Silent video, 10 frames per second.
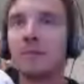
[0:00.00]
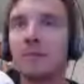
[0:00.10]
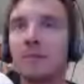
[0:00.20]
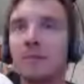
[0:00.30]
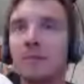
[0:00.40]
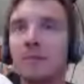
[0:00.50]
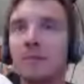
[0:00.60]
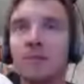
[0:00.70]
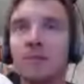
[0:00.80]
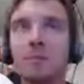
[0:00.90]
I don't know
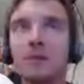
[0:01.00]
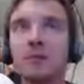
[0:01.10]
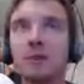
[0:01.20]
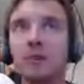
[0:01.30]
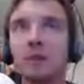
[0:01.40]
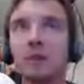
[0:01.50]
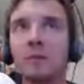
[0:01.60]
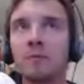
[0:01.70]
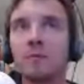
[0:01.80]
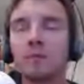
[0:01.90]
what to tell you about that.
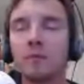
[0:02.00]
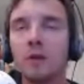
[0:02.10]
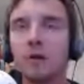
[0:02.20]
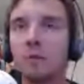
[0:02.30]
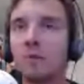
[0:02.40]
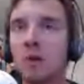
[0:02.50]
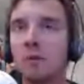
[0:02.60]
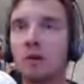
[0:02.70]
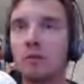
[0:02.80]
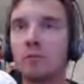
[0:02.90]
Google is
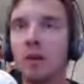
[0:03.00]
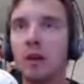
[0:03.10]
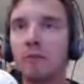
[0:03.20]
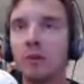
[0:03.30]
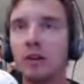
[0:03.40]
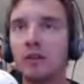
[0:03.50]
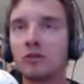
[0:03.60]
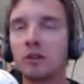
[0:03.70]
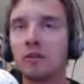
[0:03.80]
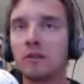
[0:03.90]
mysterious. Okay.
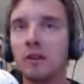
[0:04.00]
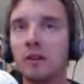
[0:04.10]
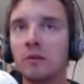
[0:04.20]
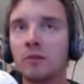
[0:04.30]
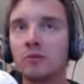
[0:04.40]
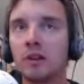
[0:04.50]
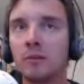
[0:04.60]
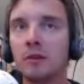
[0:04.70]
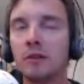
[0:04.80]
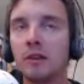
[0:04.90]
Well, I'm ready to shut
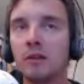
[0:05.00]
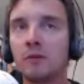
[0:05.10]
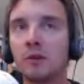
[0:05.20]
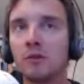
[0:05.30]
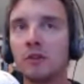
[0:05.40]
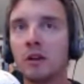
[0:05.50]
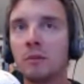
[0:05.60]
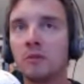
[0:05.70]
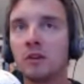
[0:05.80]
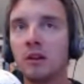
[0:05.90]
this down. So, gentlemen, thank
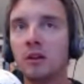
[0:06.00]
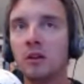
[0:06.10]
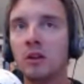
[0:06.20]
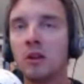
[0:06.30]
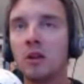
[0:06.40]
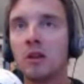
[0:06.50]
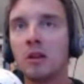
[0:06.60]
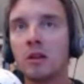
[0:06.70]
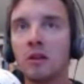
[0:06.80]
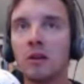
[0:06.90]
you for your time tonight.
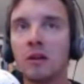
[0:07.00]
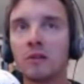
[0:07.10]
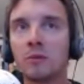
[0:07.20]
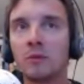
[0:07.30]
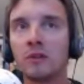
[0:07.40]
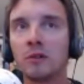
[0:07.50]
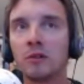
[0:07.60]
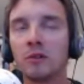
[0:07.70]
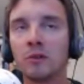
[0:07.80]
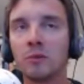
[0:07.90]
Austin
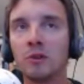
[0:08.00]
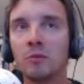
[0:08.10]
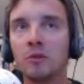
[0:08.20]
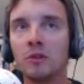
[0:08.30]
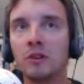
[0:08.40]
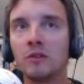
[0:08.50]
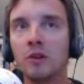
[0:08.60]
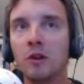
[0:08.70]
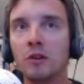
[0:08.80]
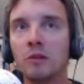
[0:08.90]
was here earlier as well, but
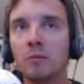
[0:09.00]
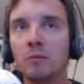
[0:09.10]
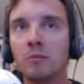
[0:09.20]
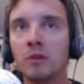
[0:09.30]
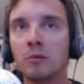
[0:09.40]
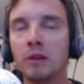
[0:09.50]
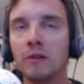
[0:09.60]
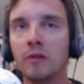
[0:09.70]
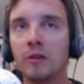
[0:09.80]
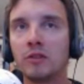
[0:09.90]
he's gone now. But I'll
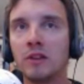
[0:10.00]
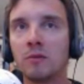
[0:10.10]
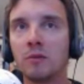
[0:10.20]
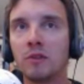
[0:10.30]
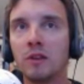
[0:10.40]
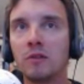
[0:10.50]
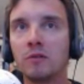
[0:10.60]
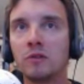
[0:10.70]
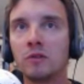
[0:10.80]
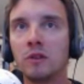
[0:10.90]
give everyone a chance once again
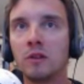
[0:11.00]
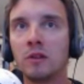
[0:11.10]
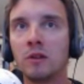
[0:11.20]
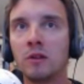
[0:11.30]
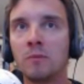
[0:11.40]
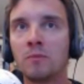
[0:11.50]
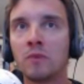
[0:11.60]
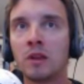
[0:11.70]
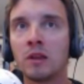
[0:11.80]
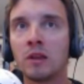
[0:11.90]
to just
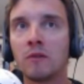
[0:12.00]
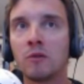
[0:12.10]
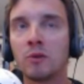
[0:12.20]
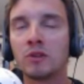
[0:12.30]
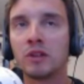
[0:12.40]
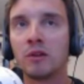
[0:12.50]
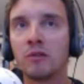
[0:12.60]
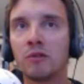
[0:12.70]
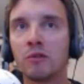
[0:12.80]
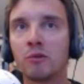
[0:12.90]
give a quick shout out
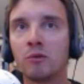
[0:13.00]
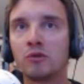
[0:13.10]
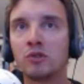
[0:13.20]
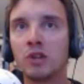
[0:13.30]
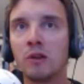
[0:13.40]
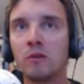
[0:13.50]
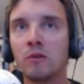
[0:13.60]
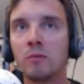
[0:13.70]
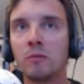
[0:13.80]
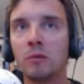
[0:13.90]
to their own channels,
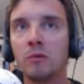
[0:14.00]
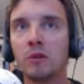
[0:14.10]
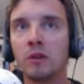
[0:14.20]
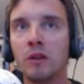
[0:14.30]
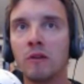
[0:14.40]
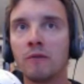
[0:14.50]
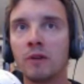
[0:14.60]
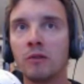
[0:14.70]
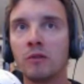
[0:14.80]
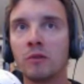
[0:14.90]
and maybe we can
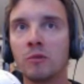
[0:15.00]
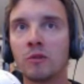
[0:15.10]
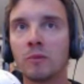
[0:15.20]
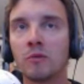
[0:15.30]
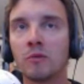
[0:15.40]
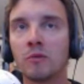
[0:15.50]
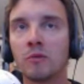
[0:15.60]
find you some more subscribers